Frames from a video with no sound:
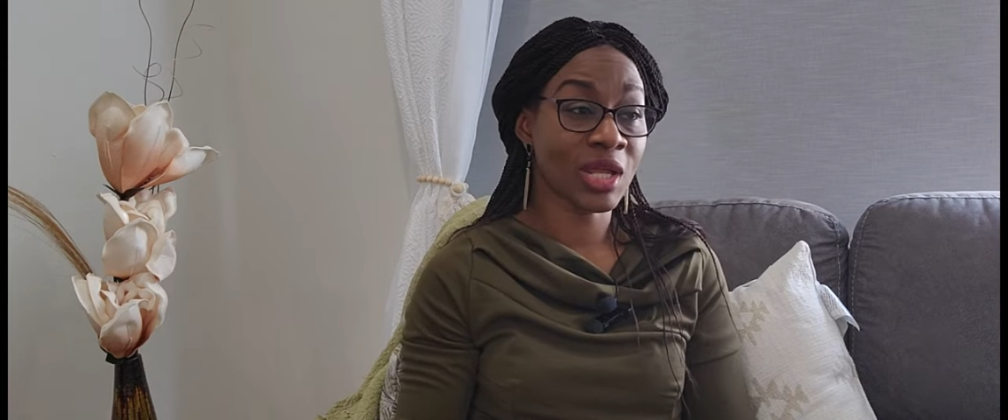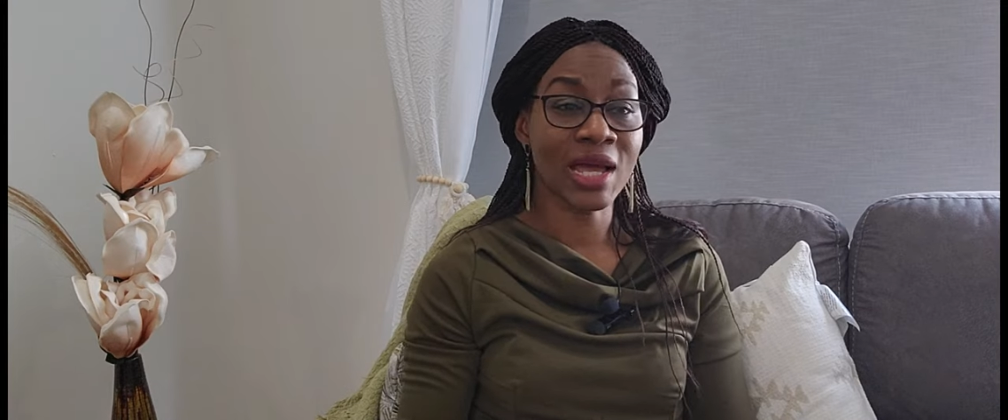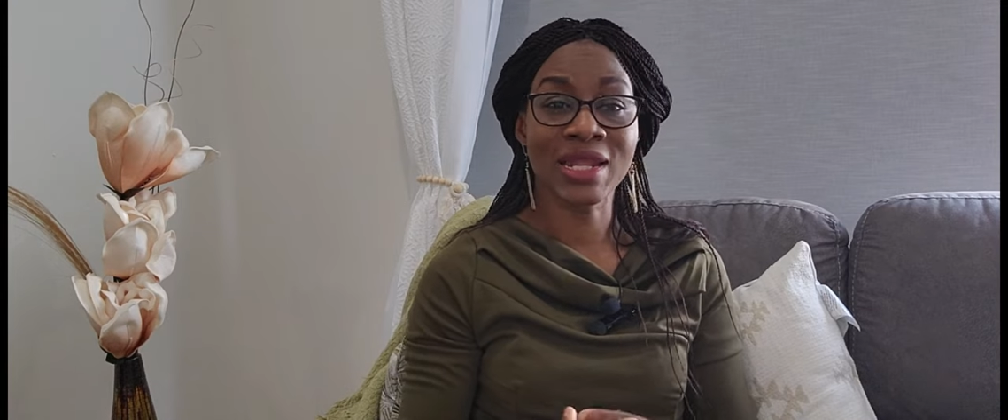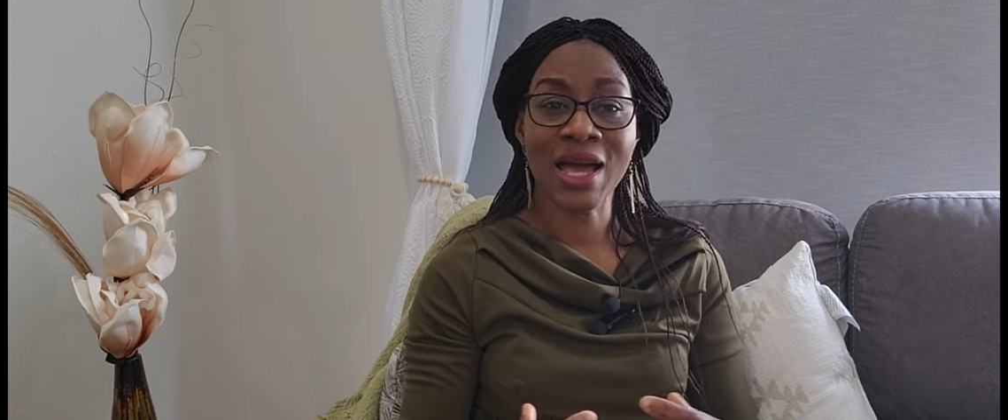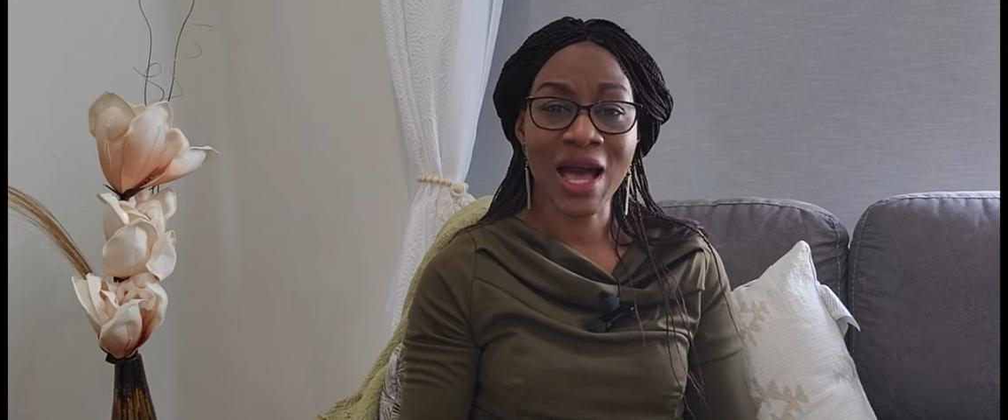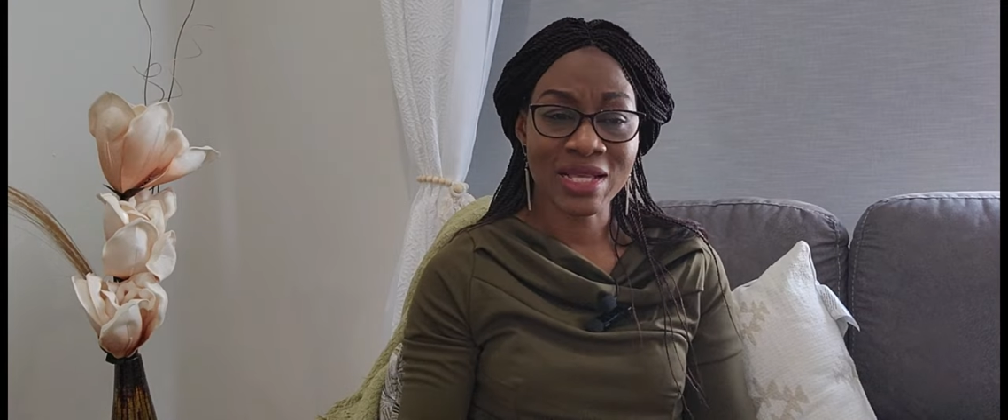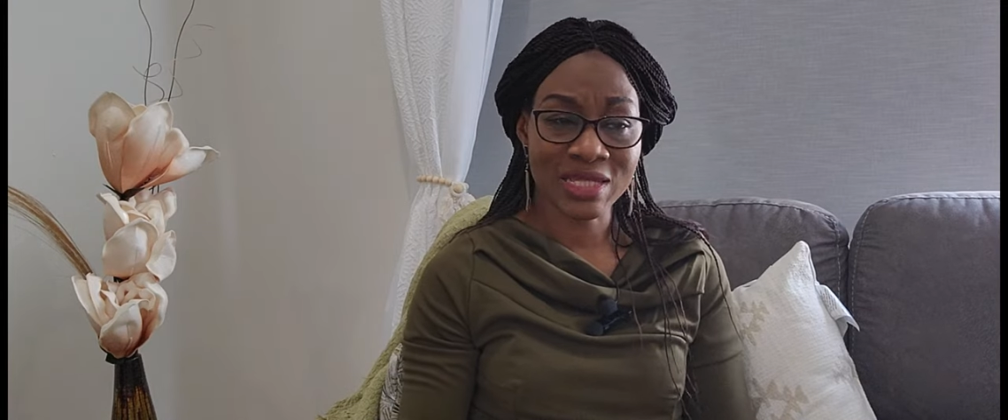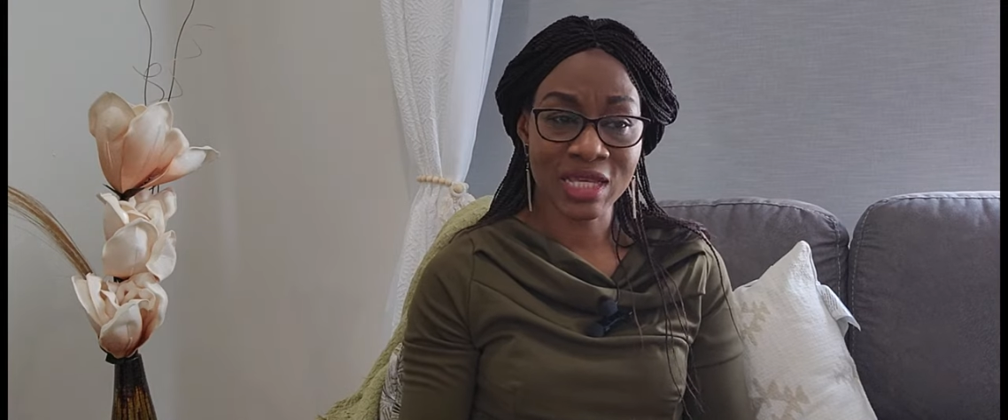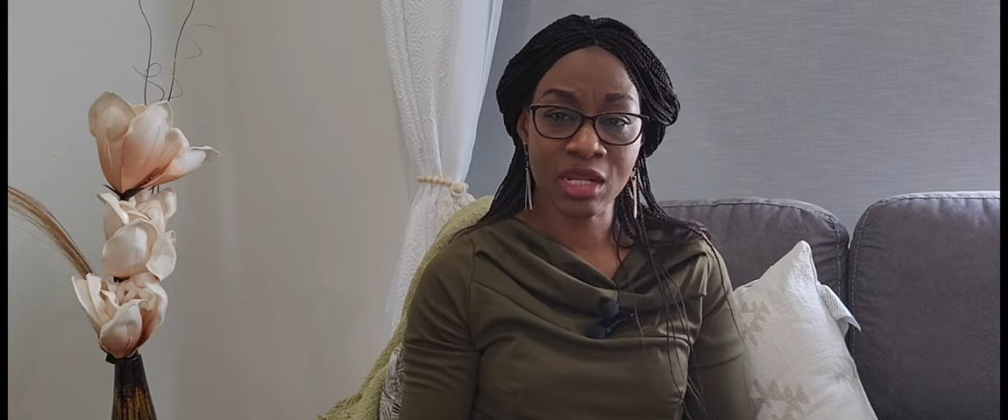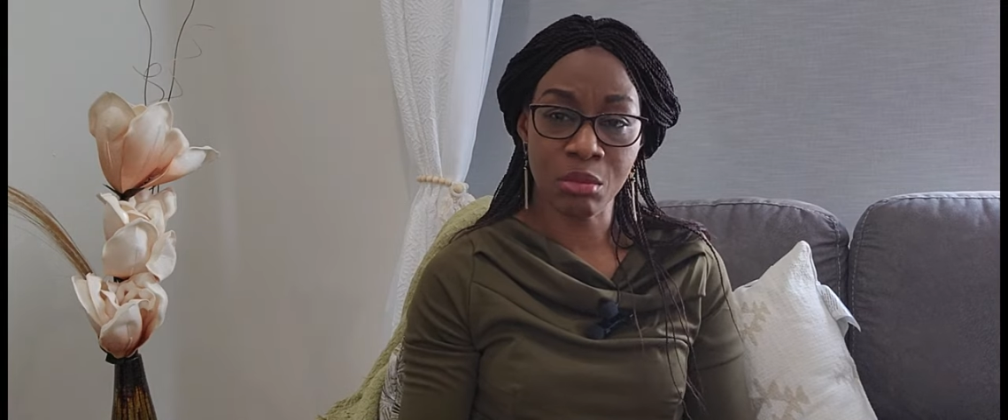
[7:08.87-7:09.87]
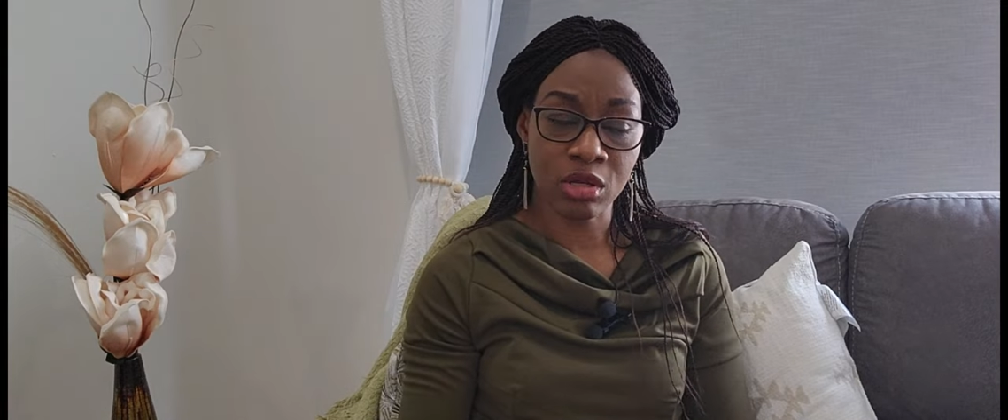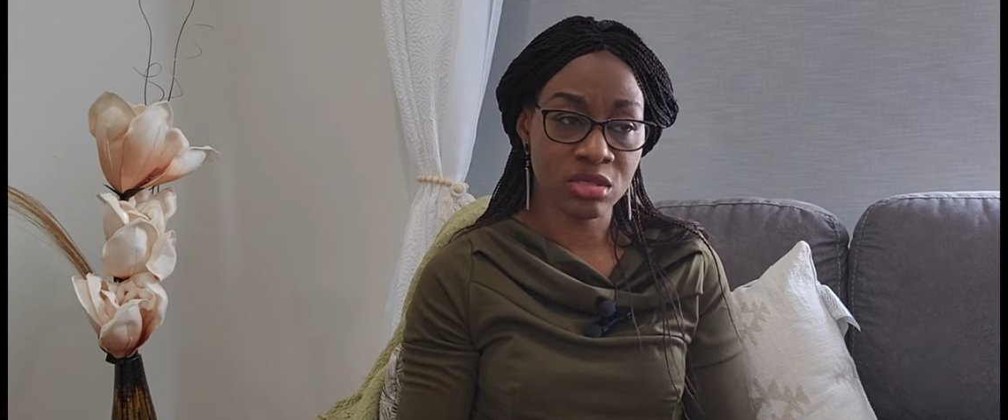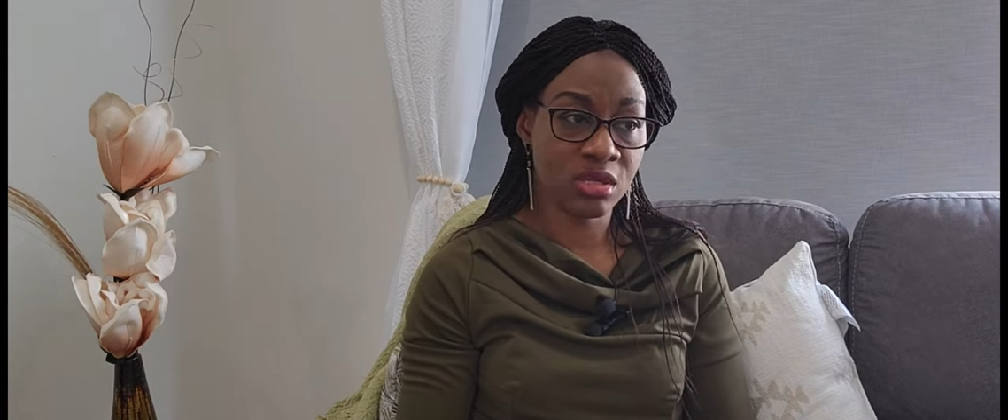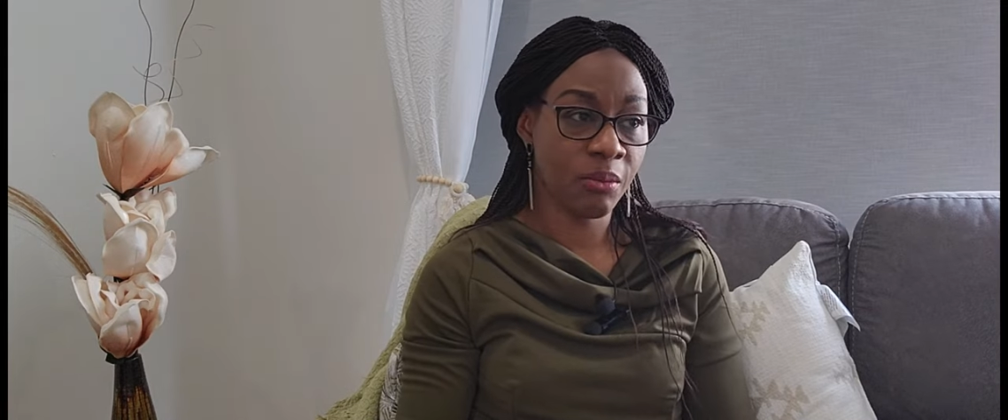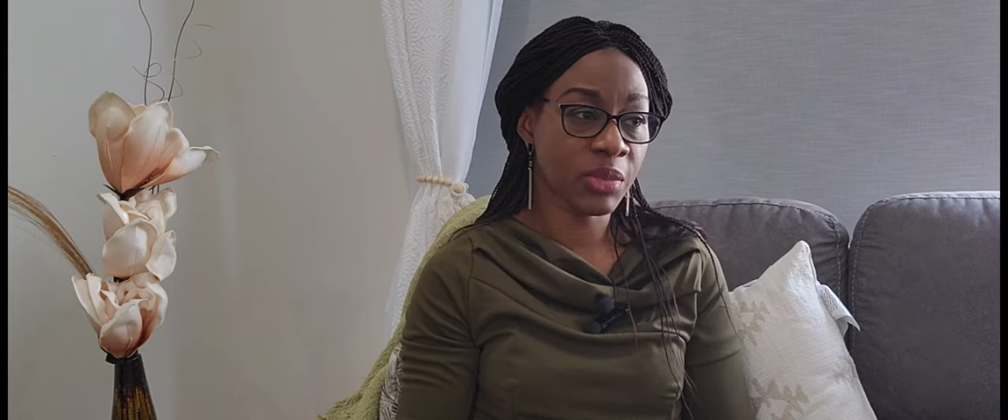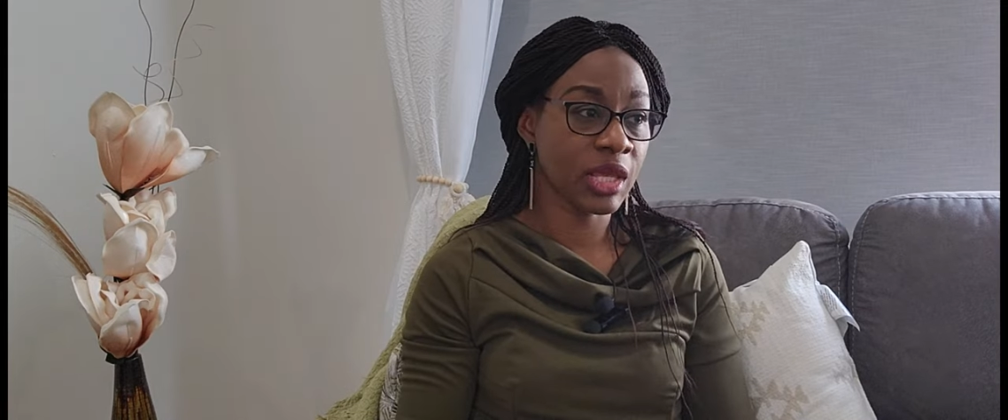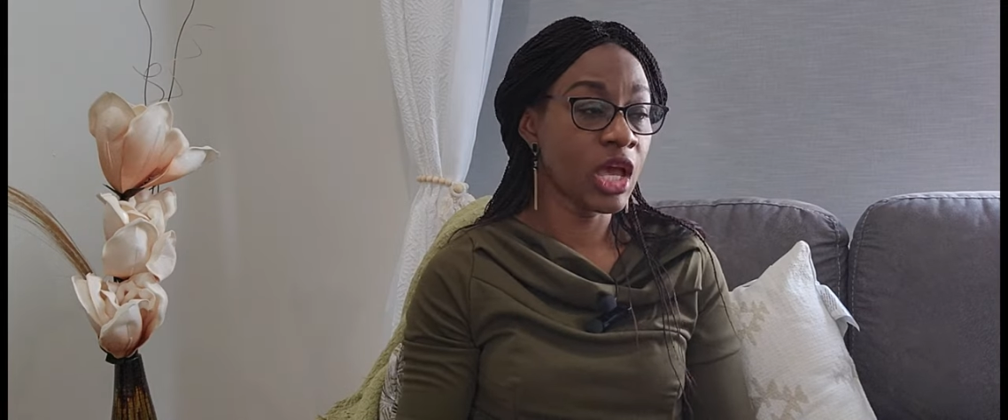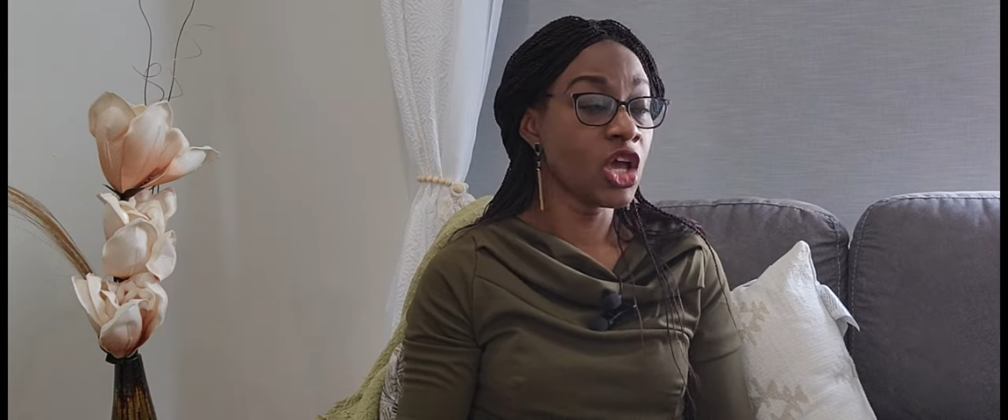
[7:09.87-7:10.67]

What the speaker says: and they're asking about something.